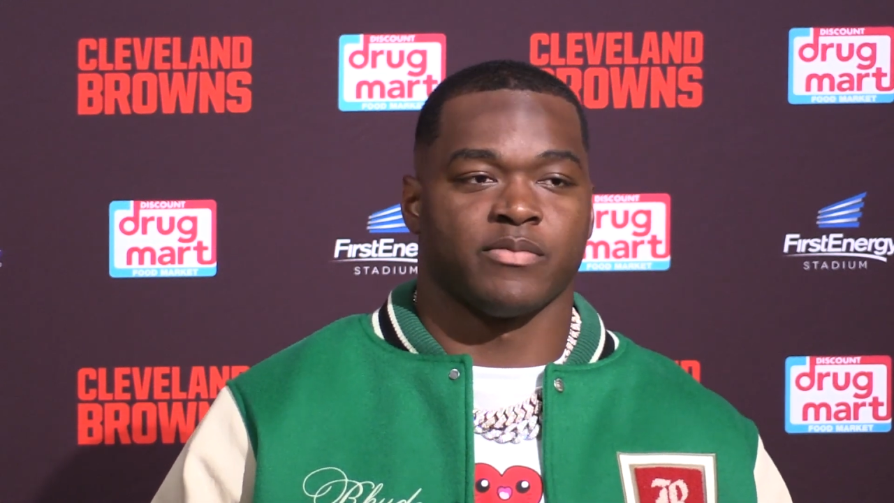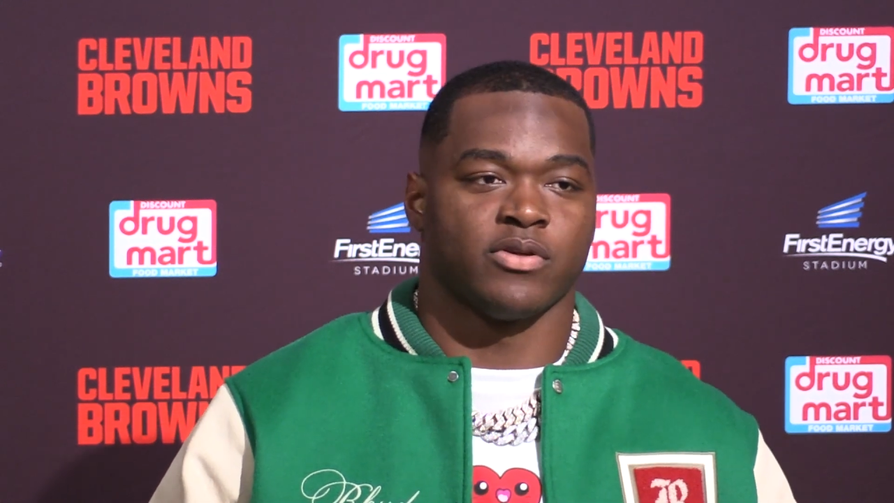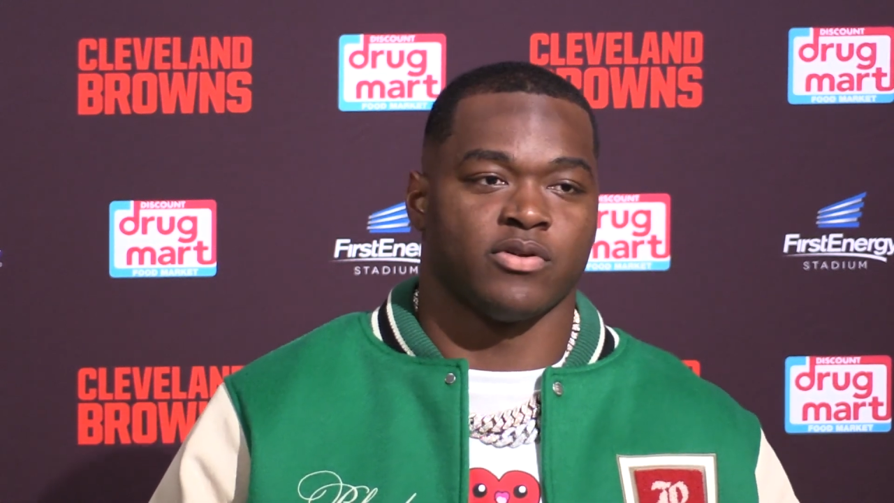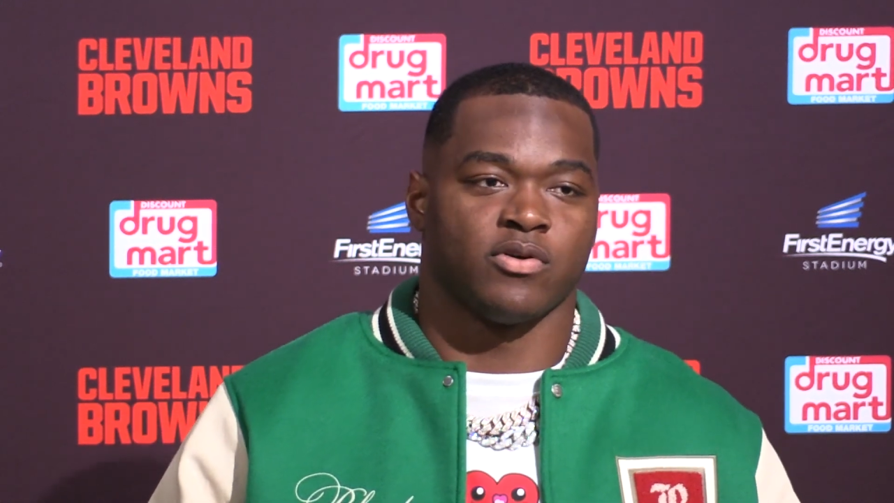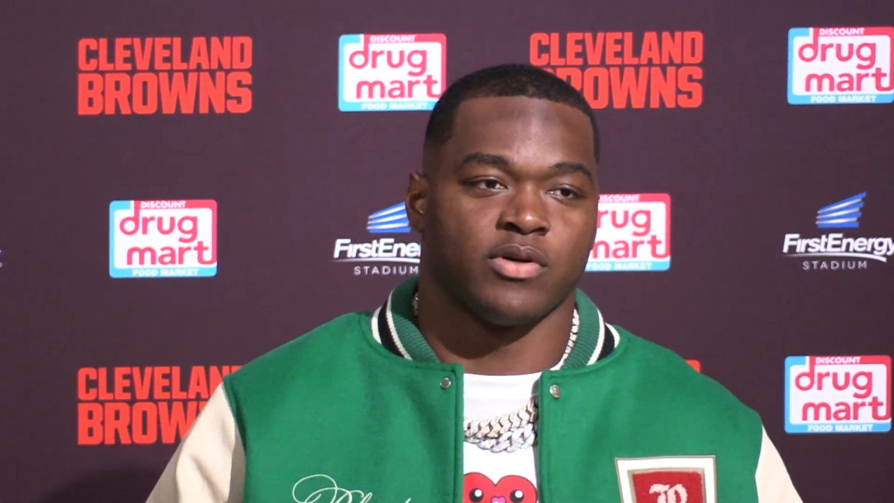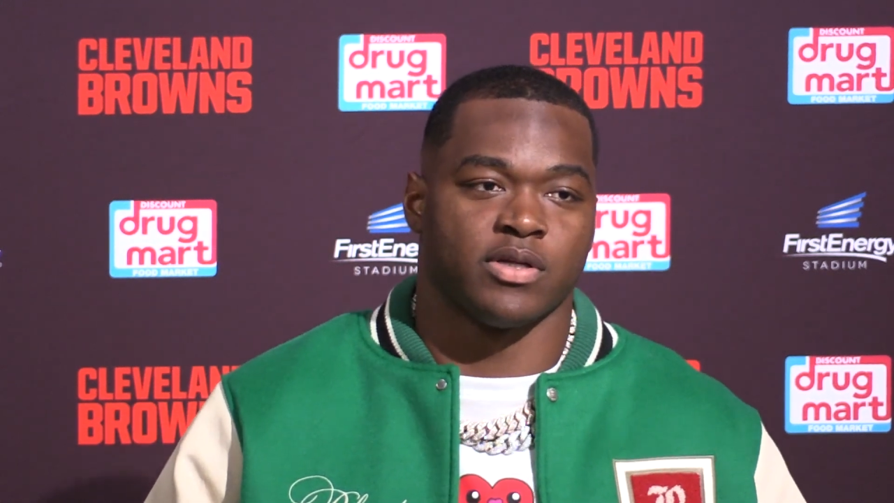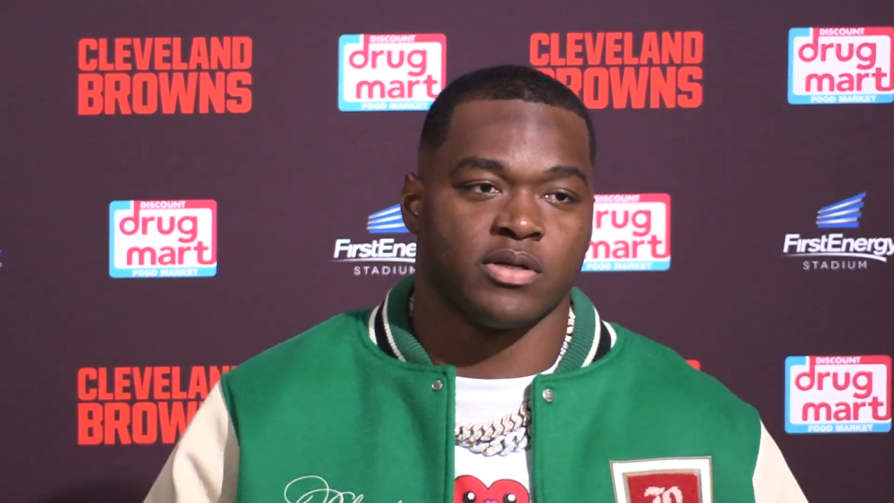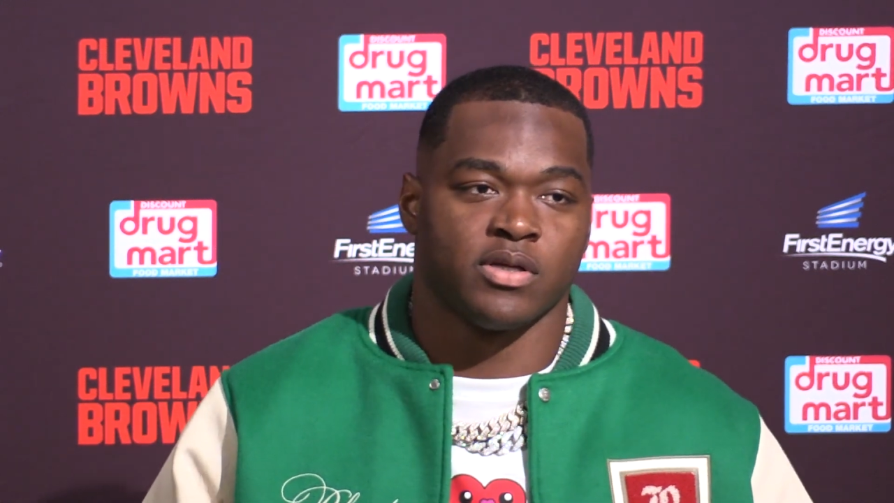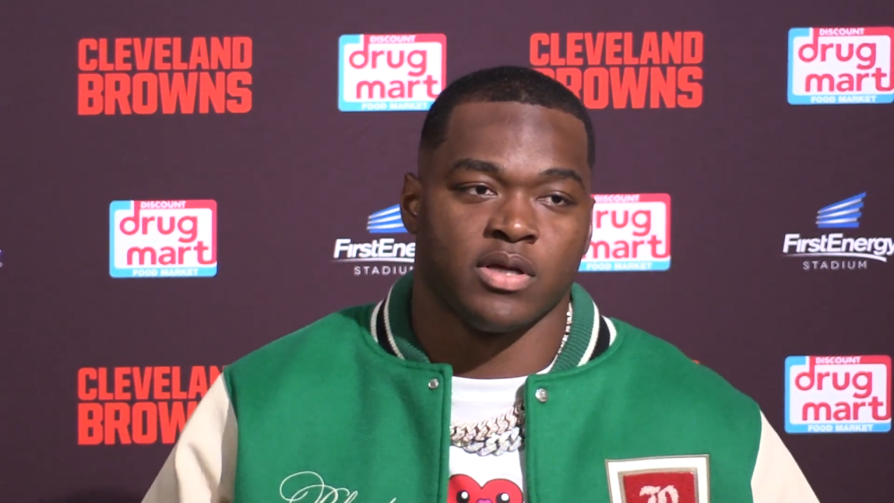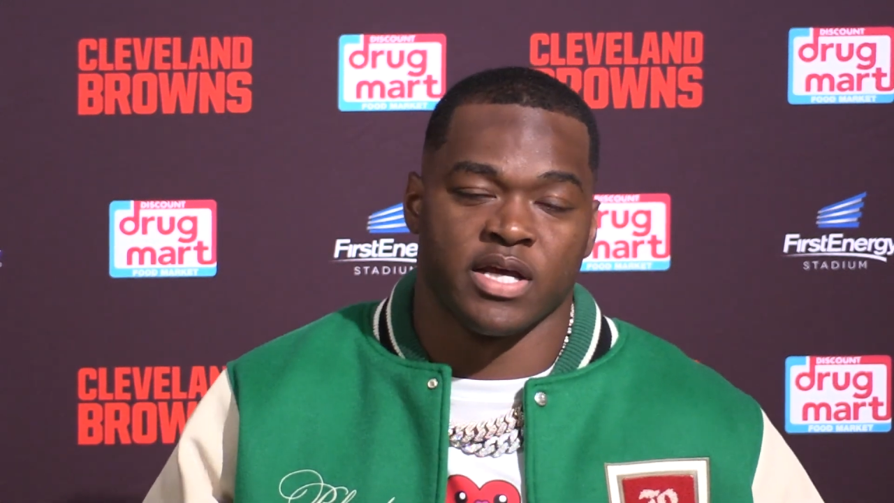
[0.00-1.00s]
you know, and
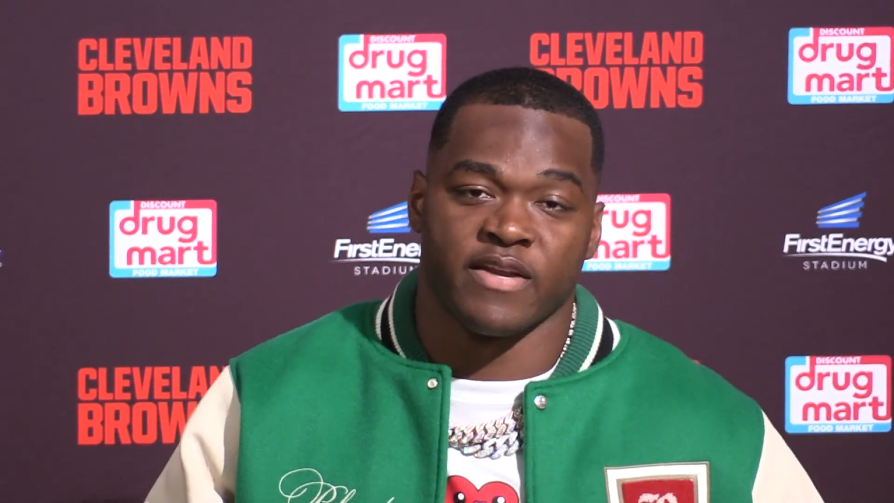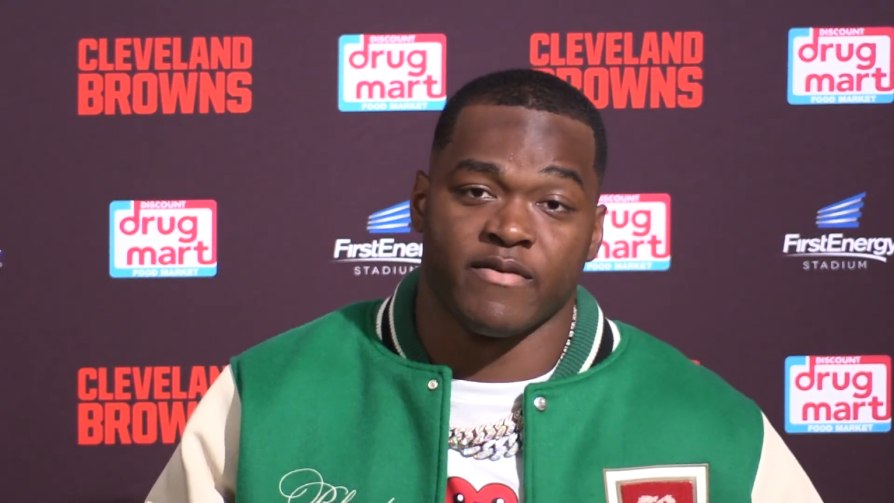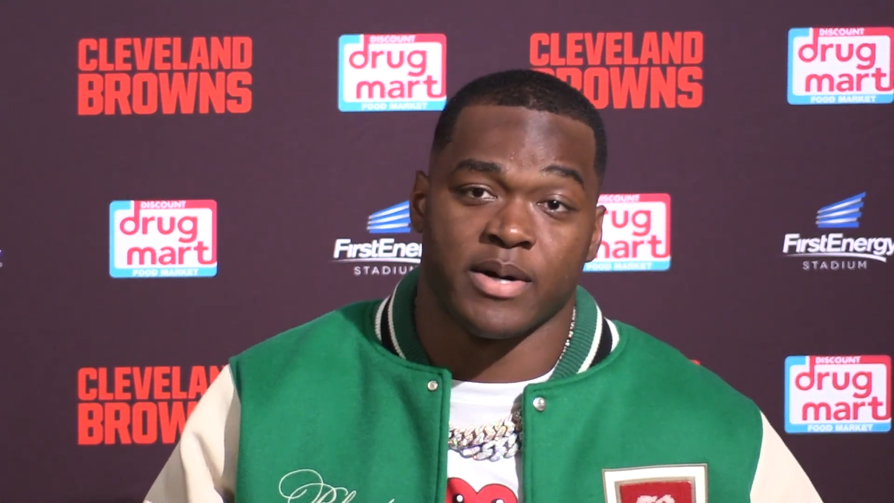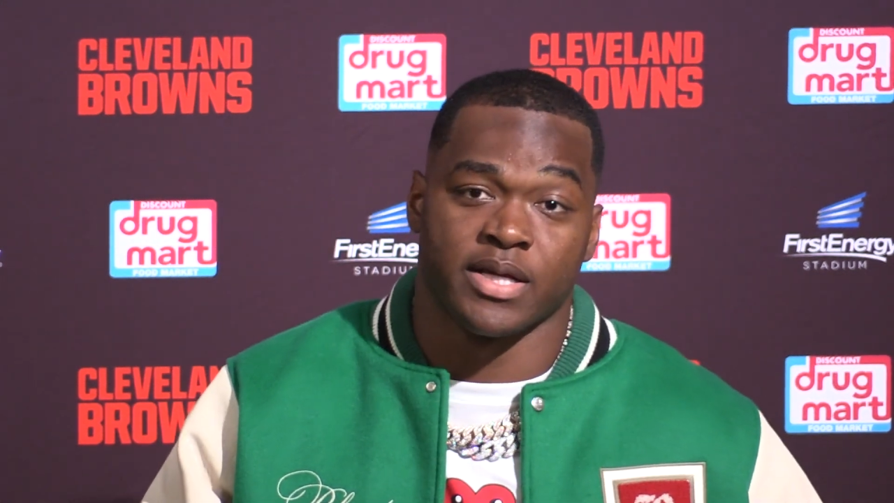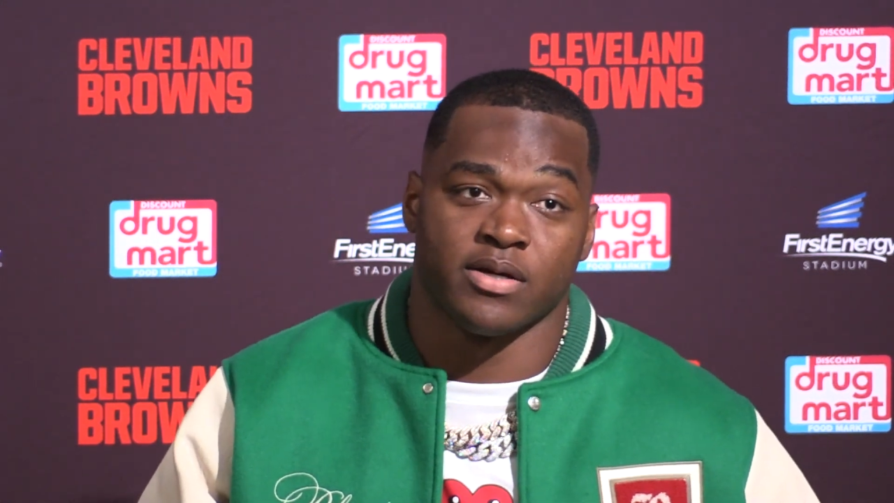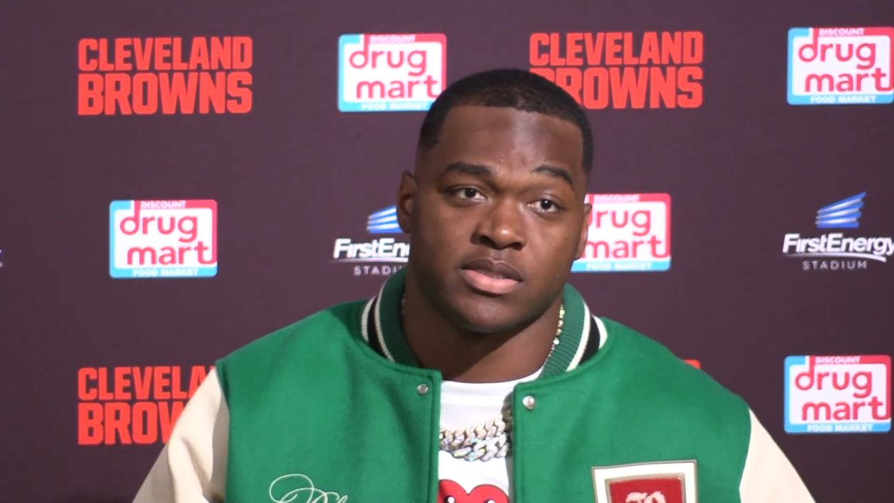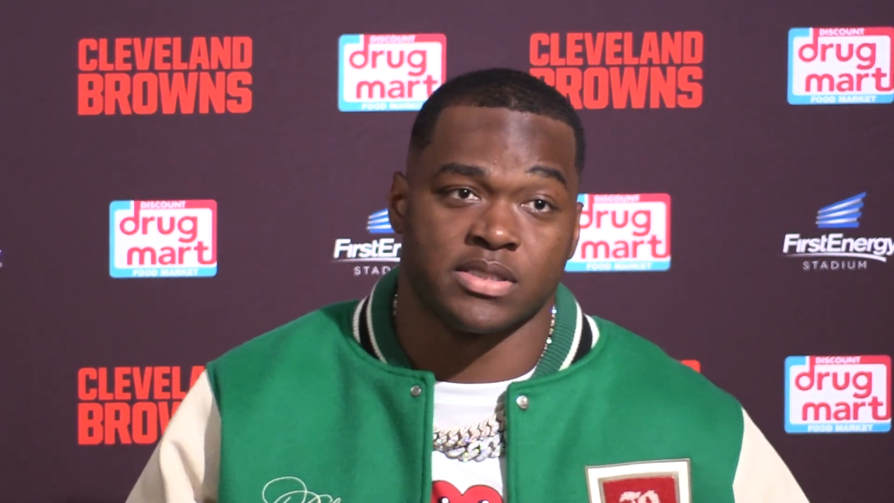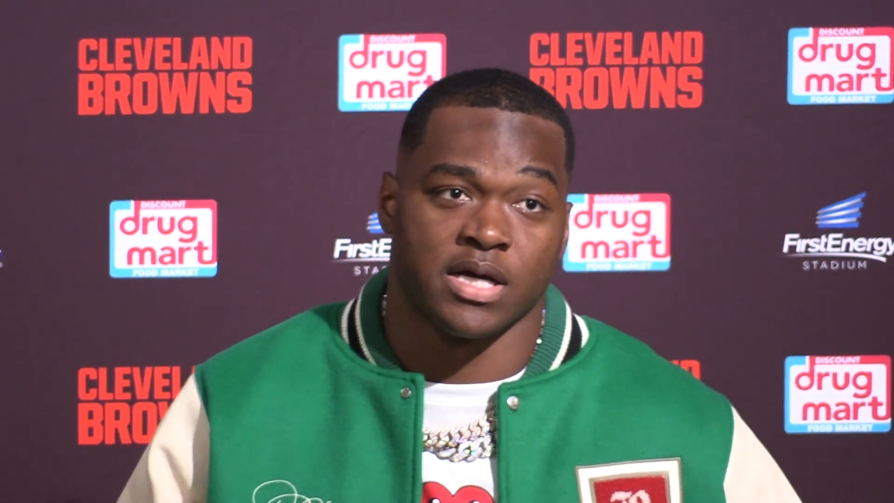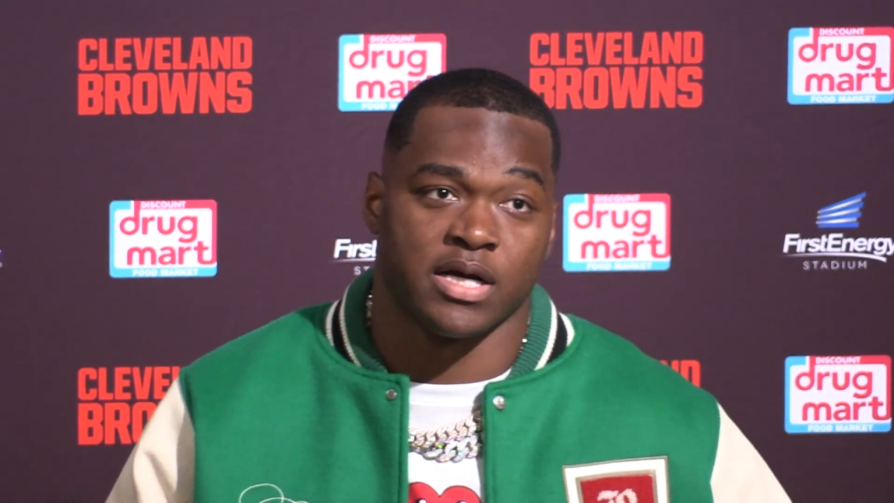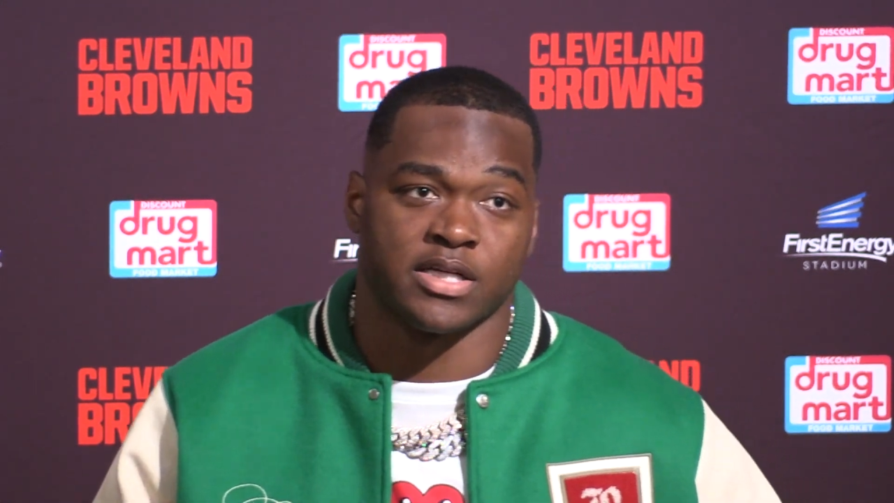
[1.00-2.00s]
in everybody else's
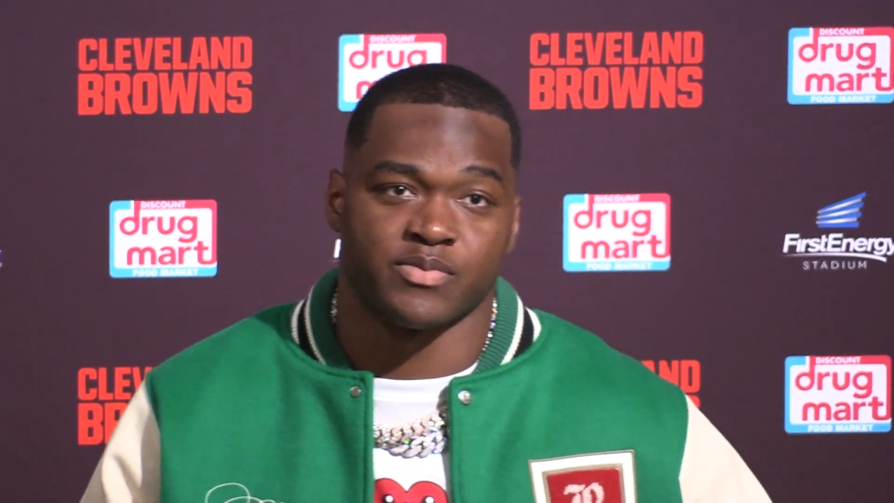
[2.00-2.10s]
eyes.